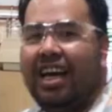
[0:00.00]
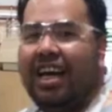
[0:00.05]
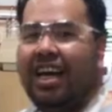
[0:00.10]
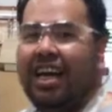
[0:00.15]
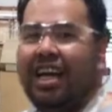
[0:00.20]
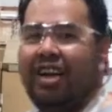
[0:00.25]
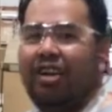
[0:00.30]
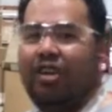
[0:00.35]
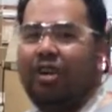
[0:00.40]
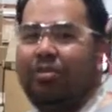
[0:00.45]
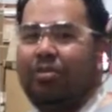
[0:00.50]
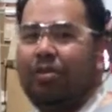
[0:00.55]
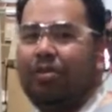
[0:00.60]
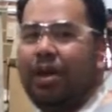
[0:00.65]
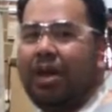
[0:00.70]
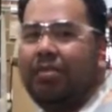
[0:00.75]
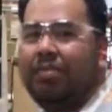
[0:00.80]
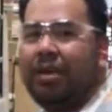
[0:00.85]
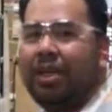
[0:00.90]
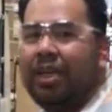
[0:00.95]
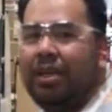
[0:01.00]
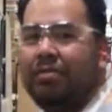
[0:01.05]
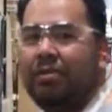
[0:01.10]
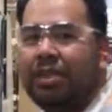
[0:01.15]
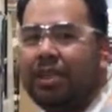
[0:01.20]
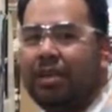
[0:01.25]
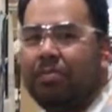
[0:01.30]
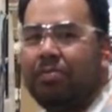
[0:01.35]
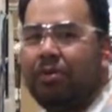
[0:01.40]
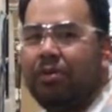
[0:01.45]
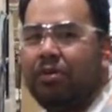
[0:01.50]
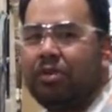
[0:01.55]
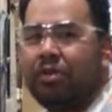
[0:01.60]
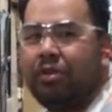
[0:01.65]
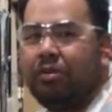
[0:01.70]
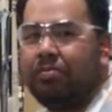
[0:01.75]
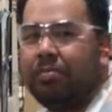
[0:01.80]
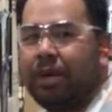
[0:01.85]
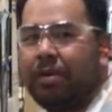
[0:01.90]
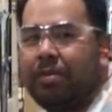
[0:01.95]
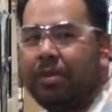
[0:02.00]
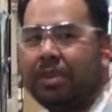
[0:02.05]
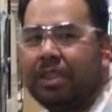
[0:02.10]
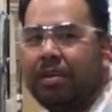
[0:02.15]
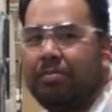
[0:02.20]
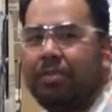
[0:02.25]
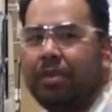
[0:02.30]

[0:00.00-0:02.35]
Hello everyone, my name is Alfonso from Assembly